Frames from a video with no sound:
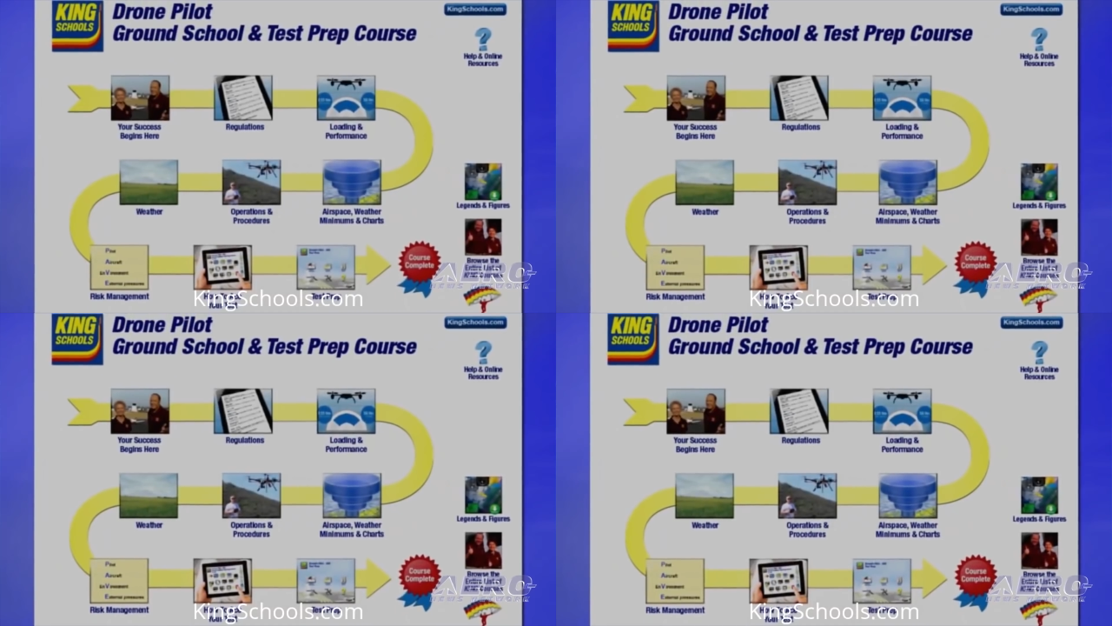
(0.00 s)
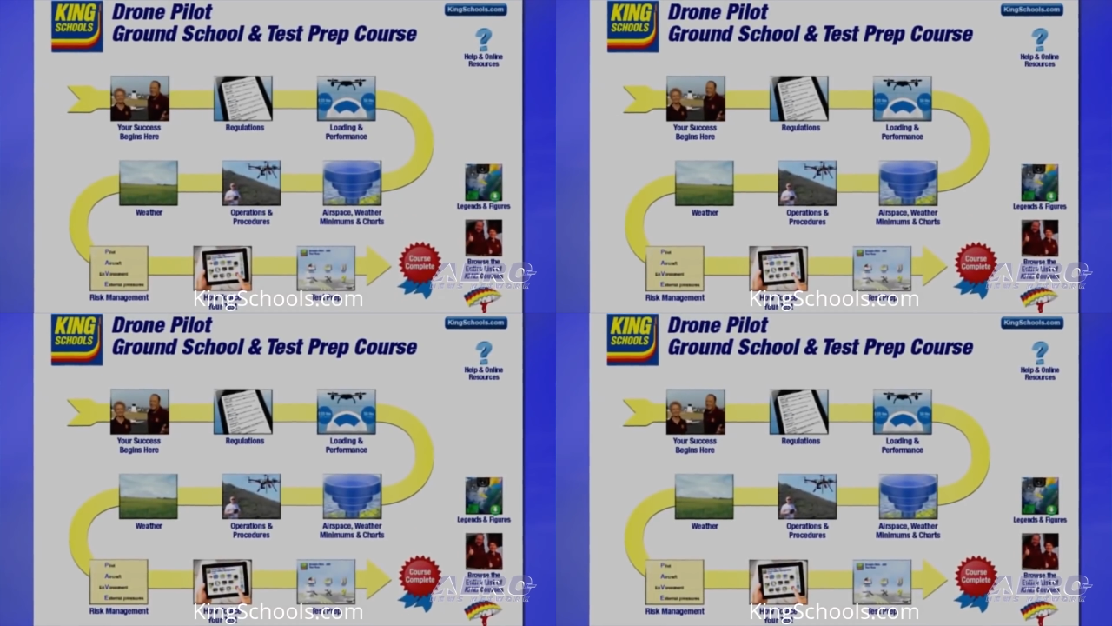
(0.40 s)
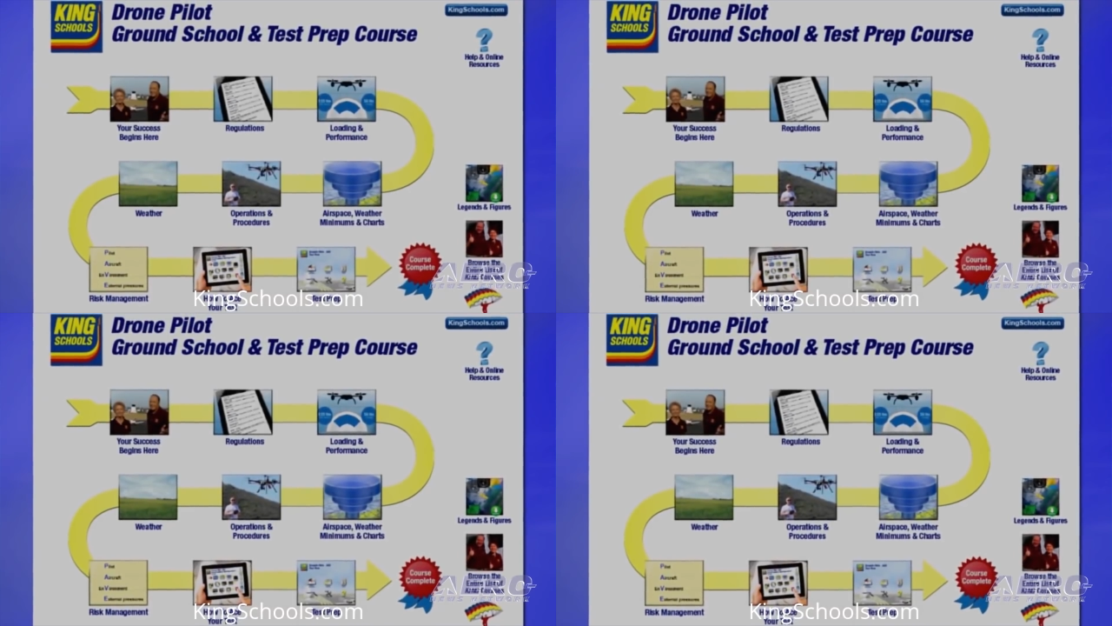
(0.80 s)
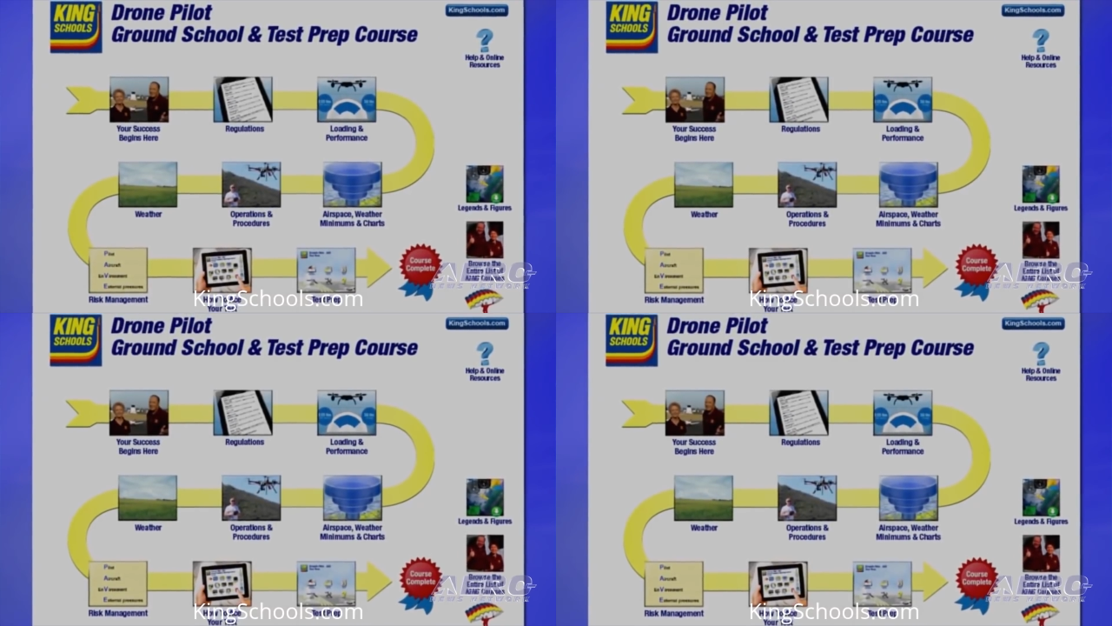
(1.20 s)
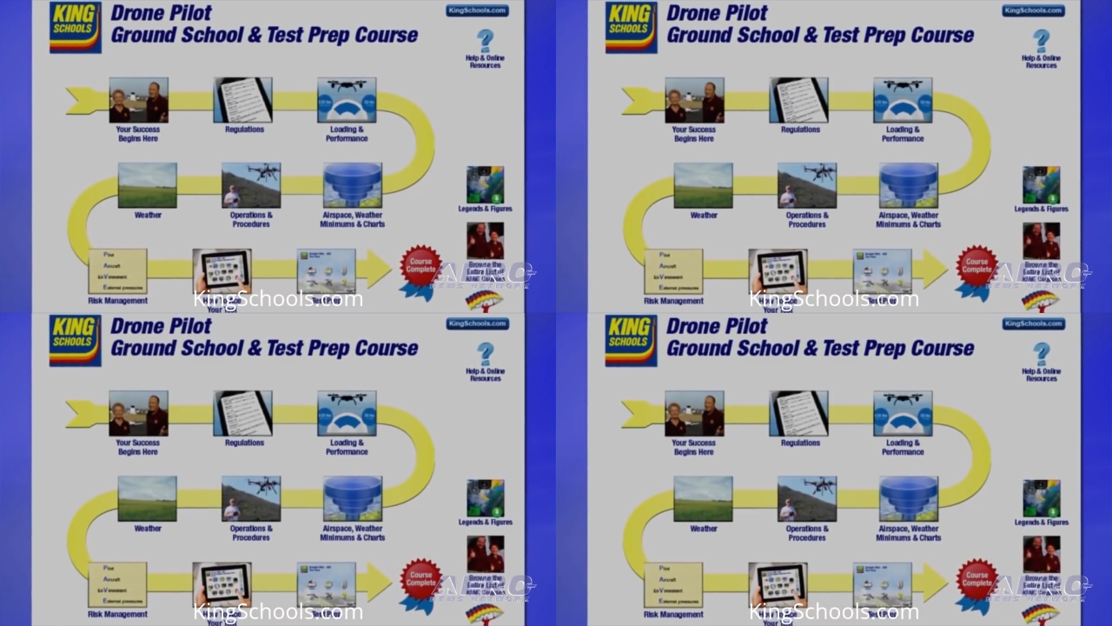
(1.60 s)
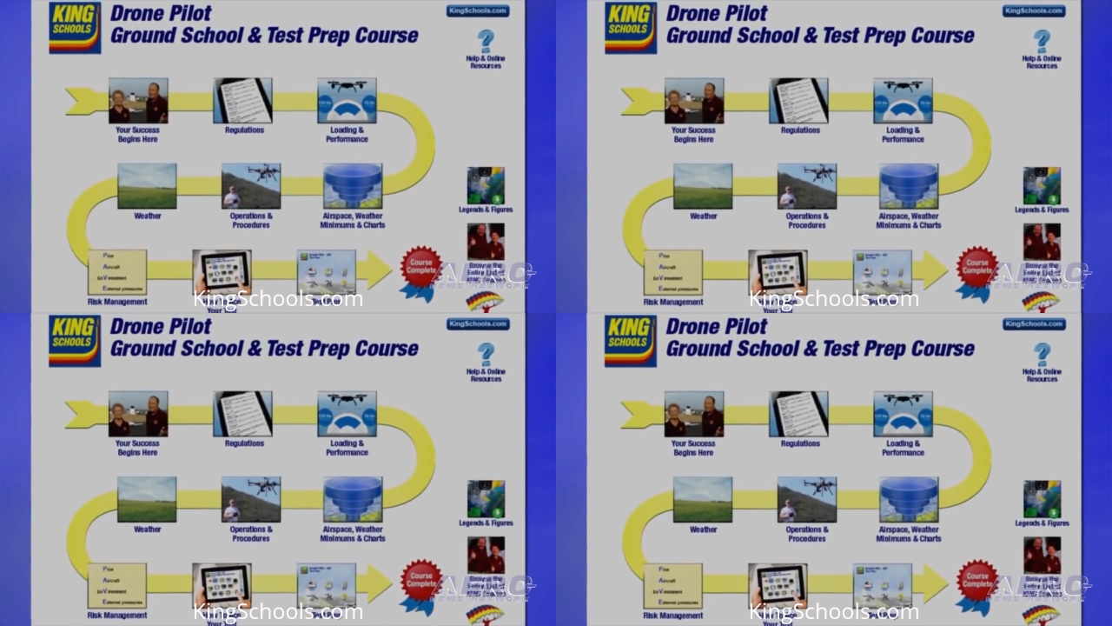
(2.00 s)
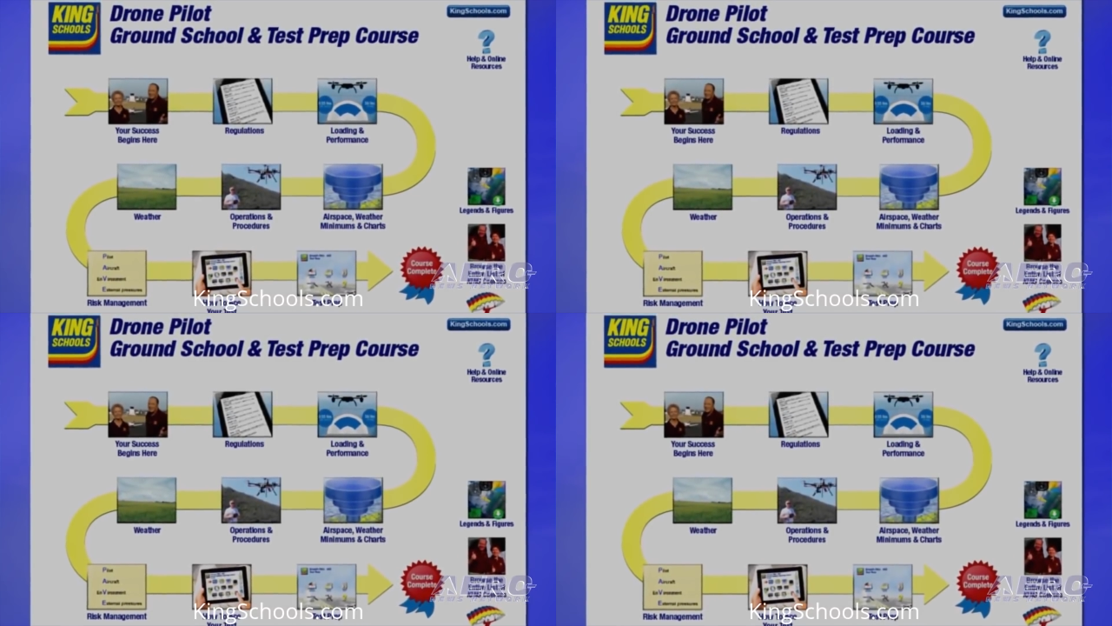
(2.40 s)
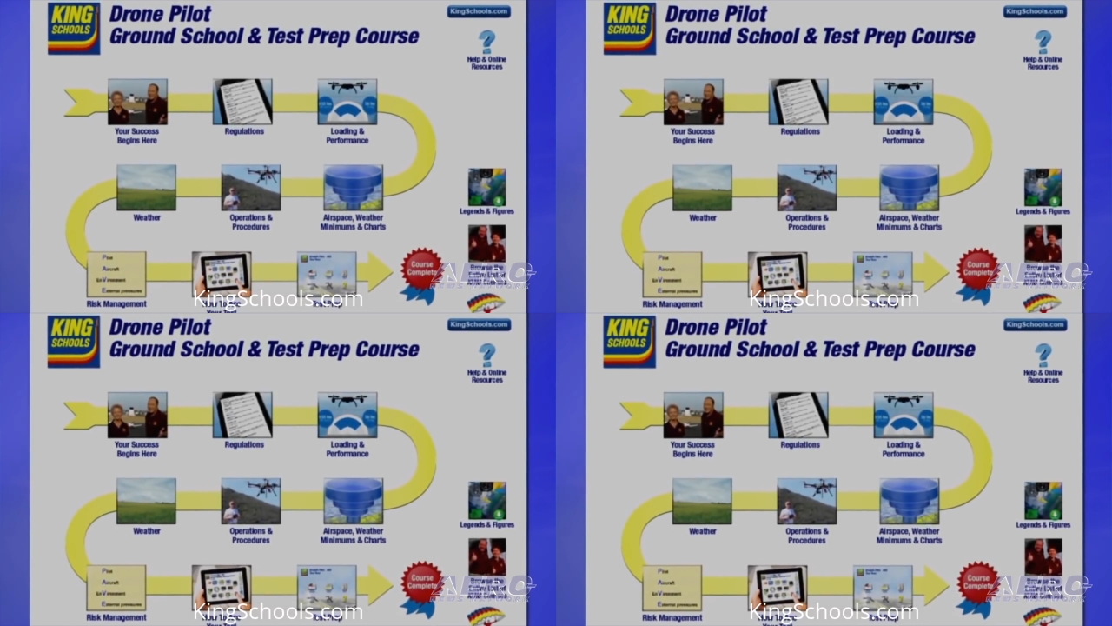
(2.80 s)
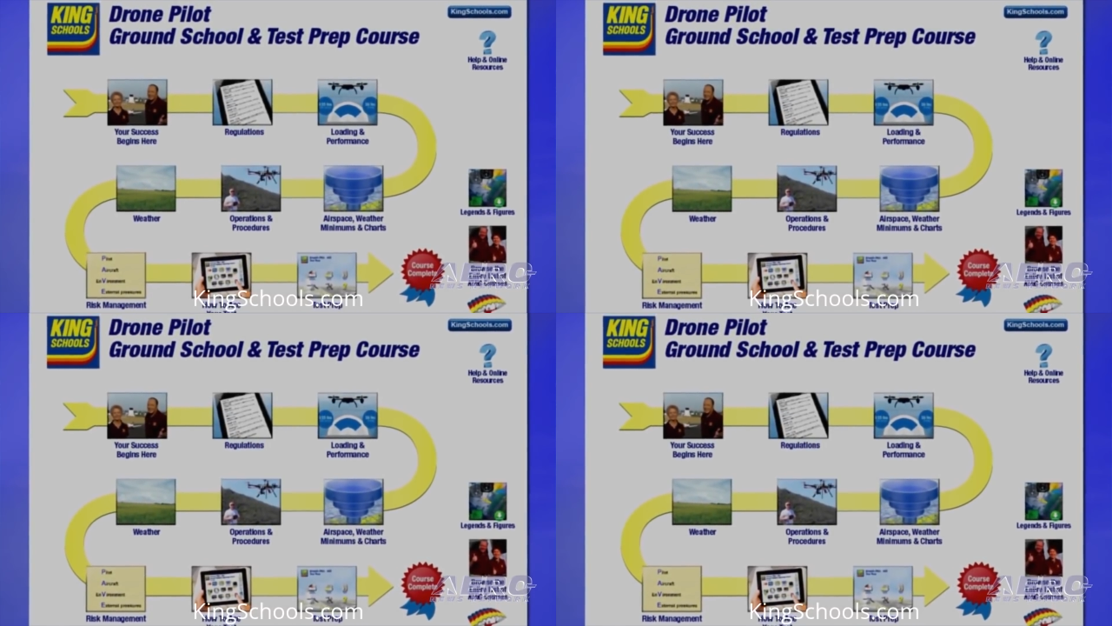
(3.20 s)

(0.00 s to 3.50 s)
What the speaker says: [unreadable: no face in view]